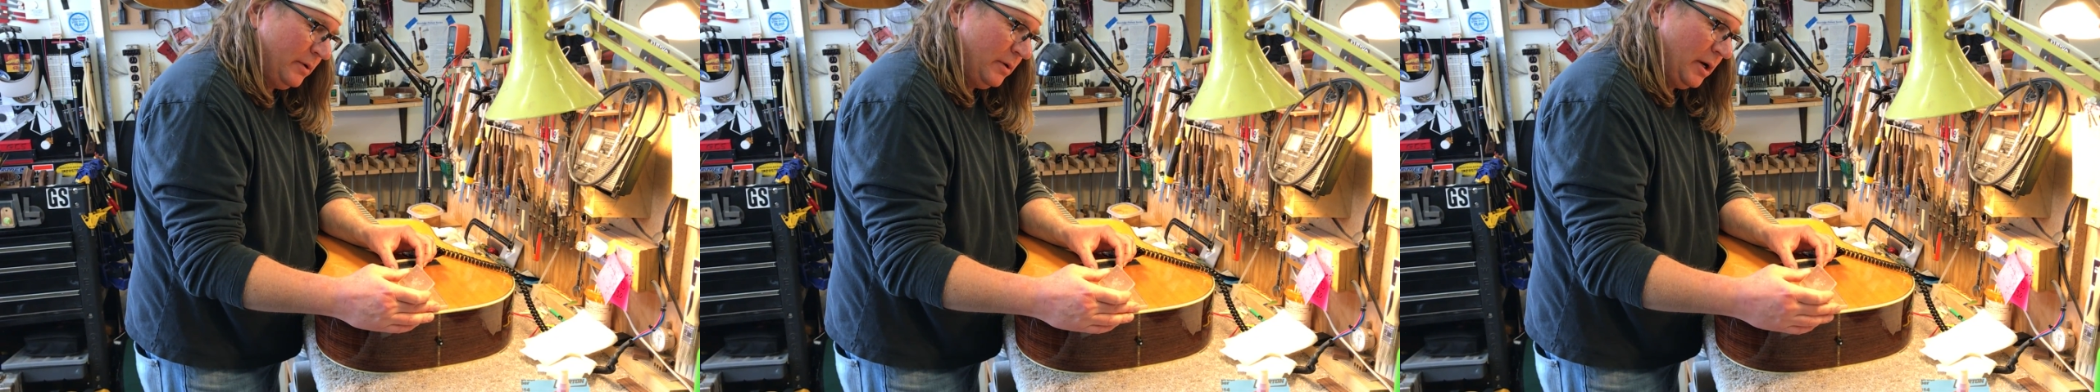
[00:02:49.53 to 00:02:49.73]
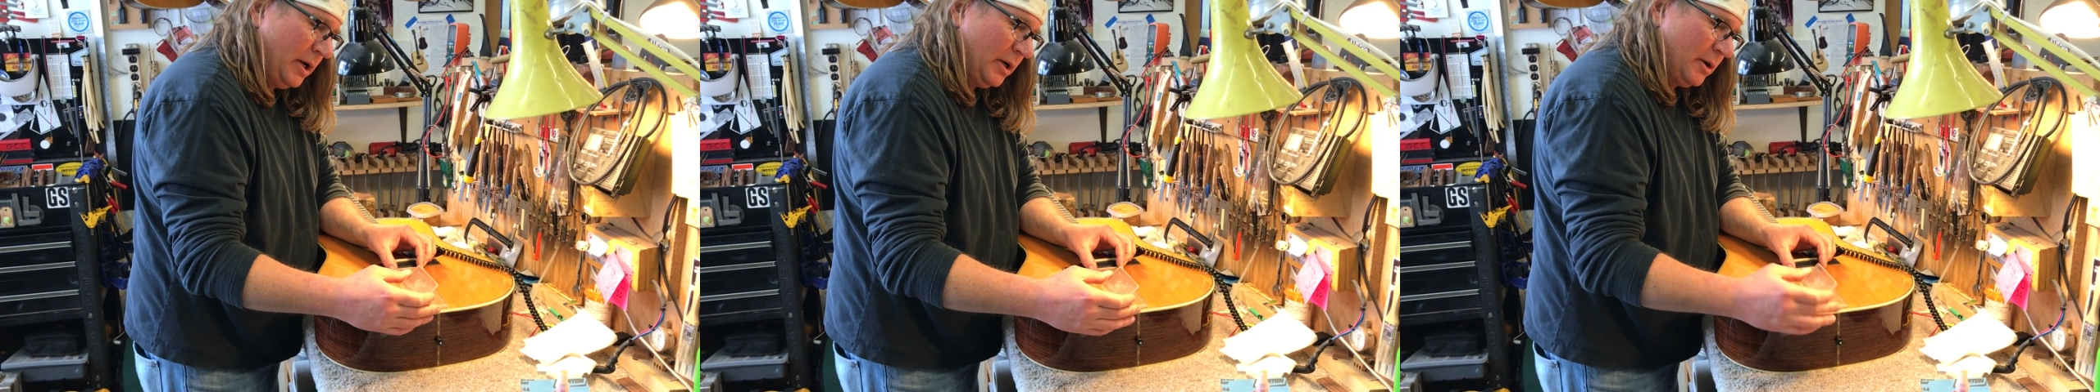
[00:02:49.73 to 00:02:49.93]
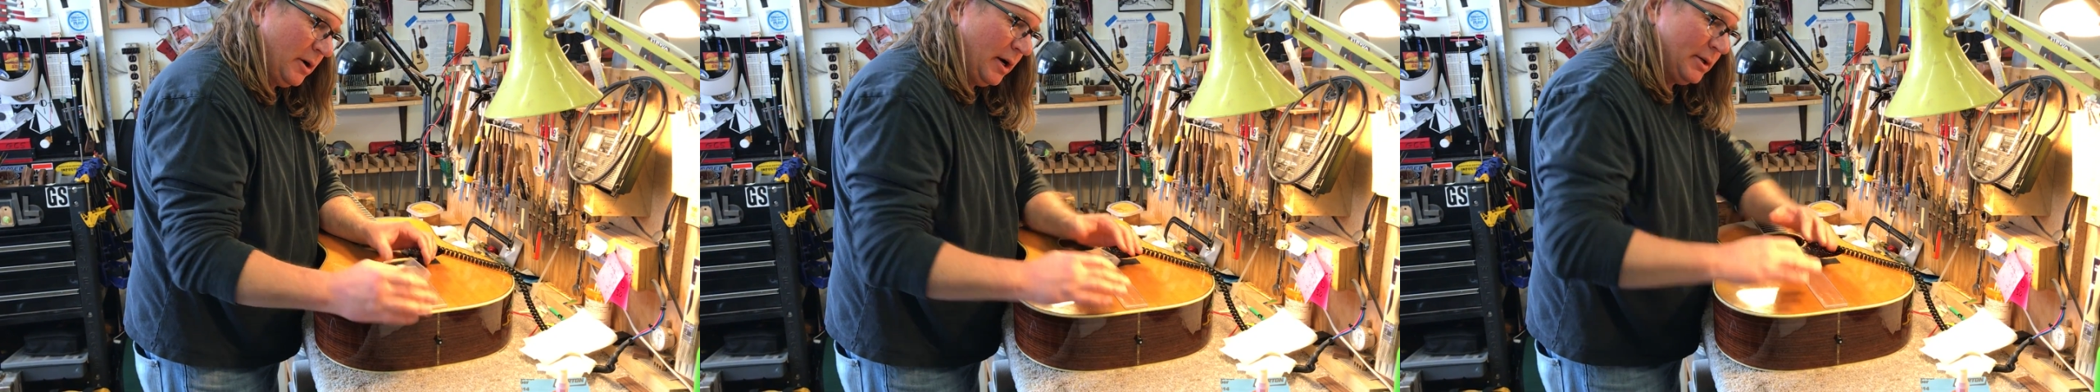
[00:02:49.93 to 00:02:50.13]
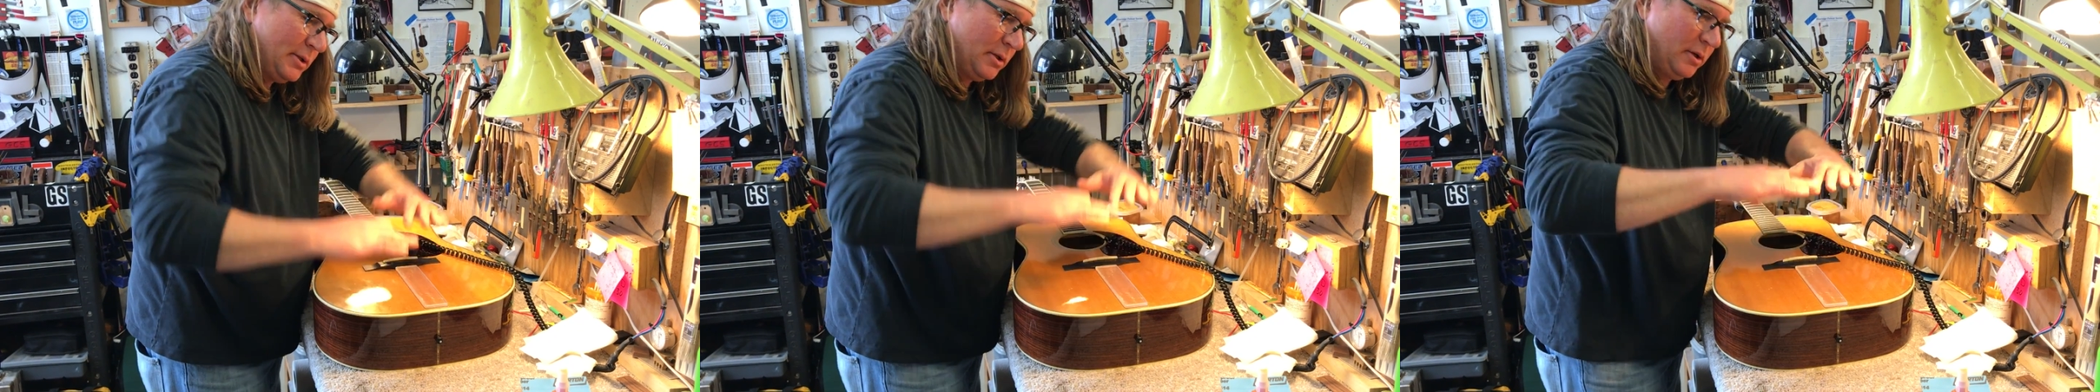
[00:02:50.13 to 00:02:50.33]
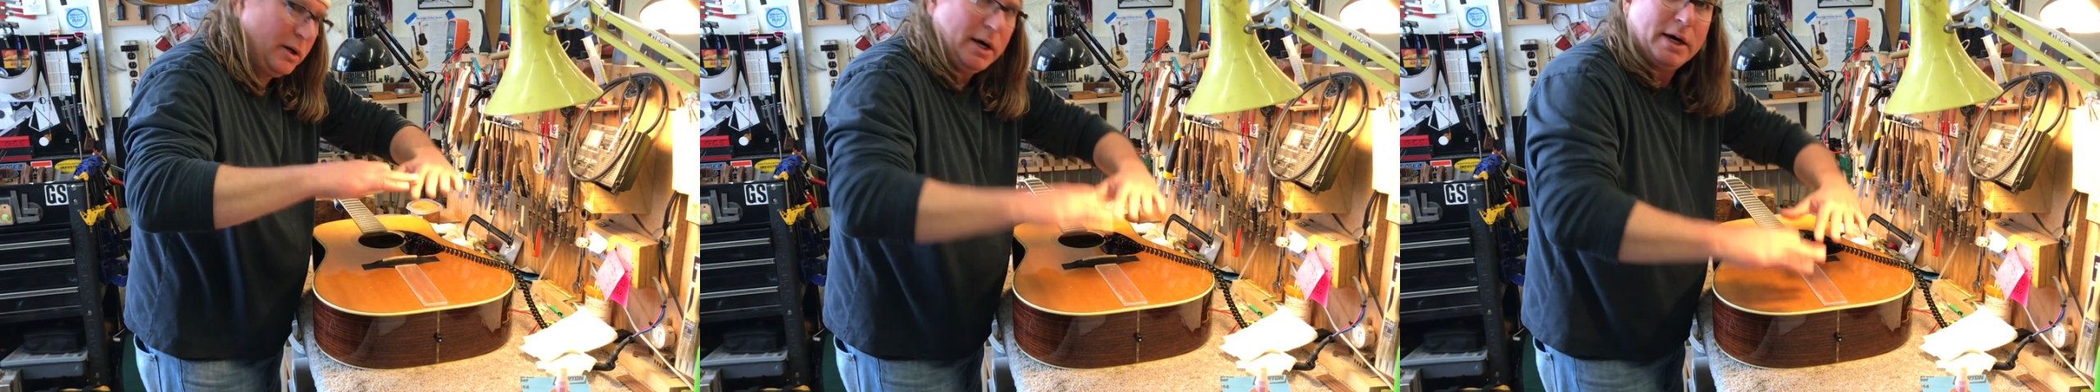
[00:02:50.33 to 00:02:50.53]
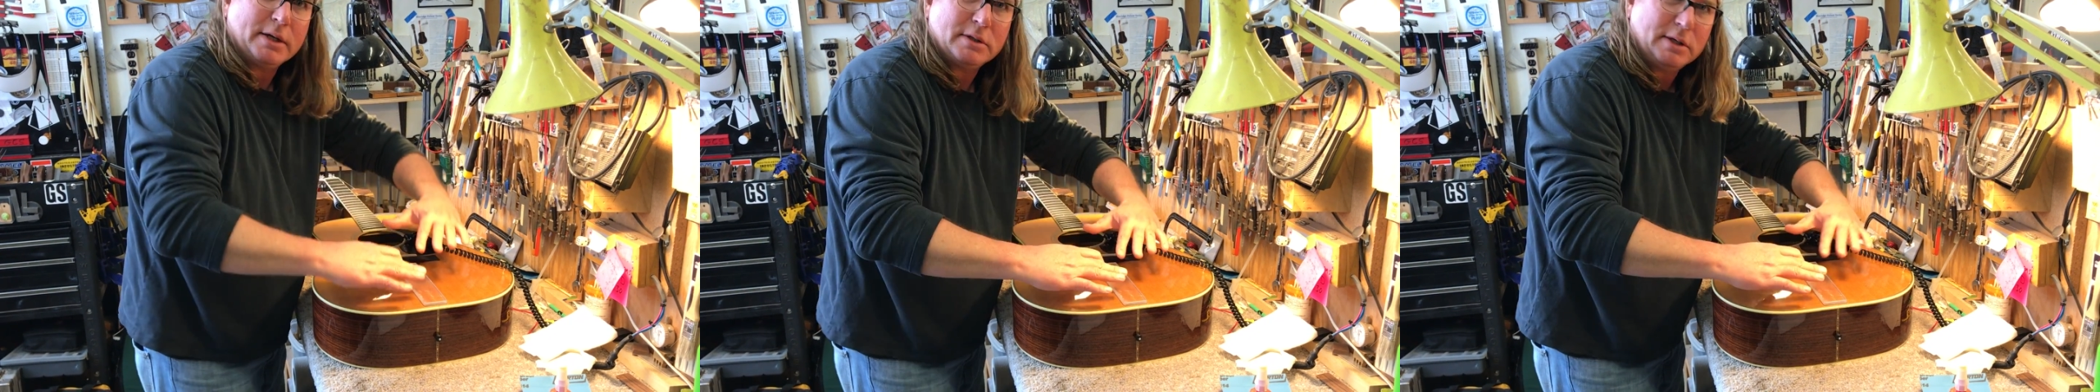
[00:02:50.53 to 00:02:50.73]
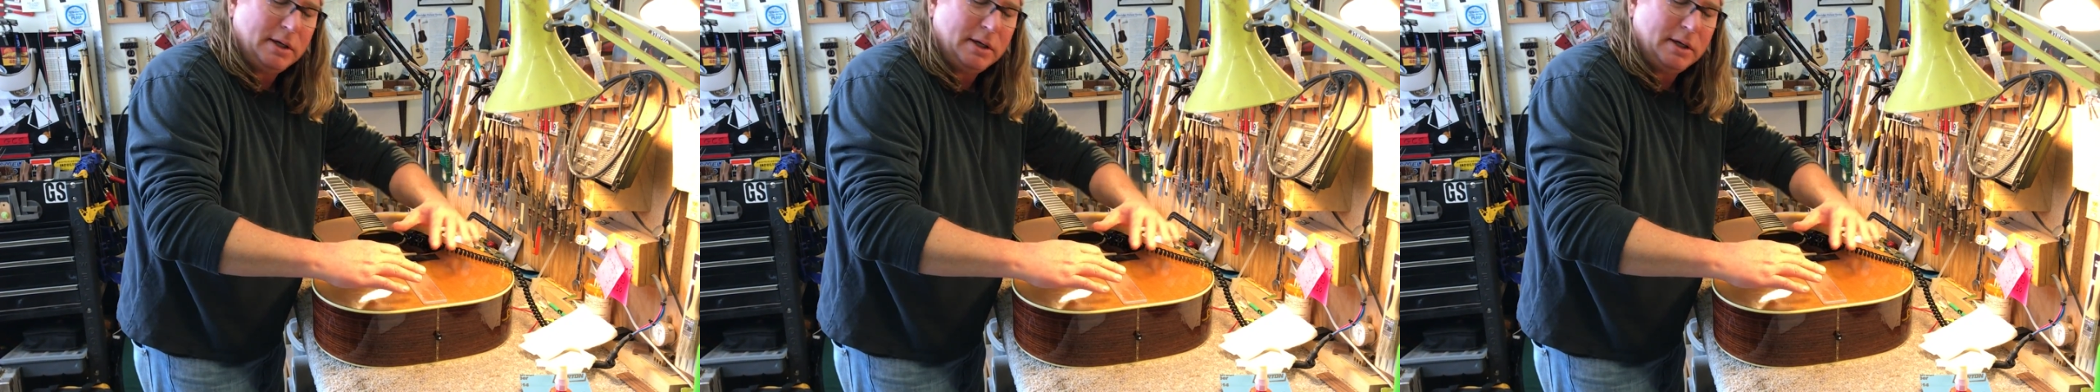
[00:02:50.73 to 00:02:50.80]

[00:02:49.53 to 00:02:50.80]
right across the crack to